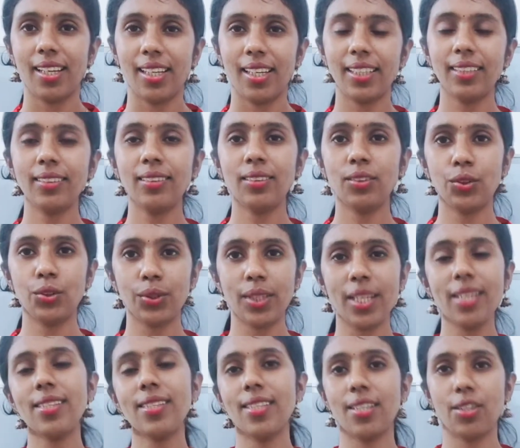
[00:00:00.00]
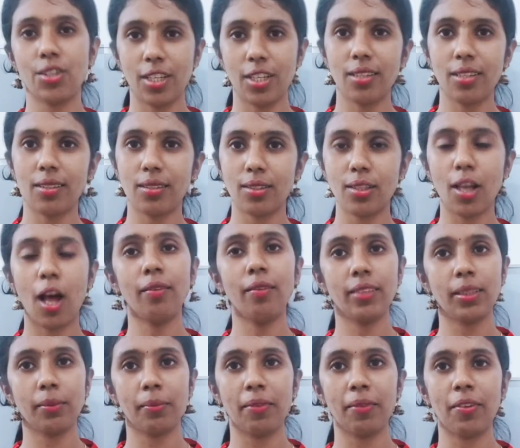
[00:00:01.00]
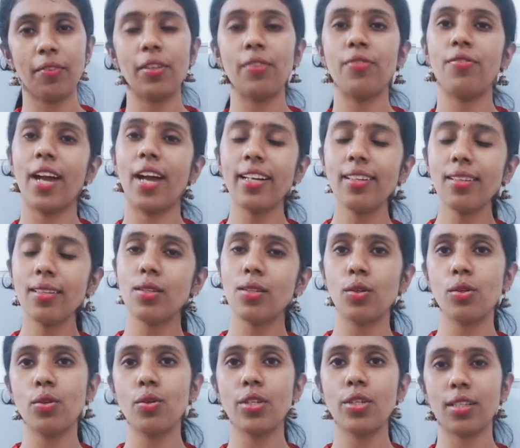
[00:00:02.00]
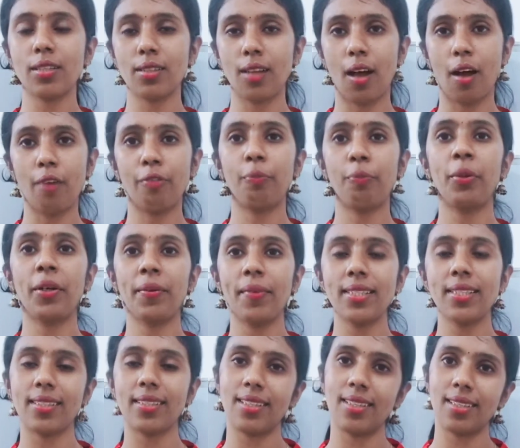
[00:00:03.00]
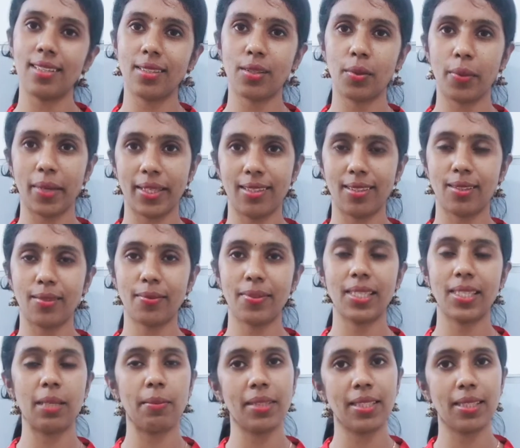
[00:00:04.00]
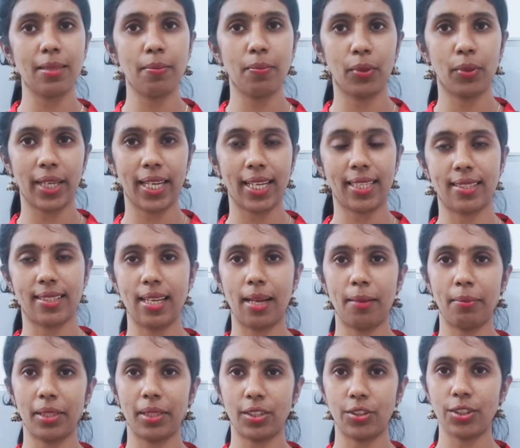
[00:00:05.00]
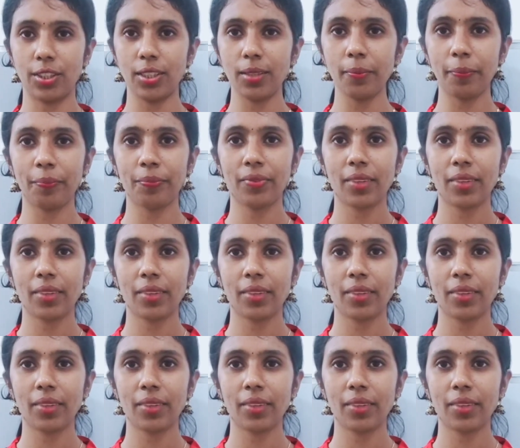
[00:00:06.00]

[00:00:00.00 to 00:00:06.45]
In today's session, Solve With Me, we will find the solutions of previous year's questions of CBSE board examination.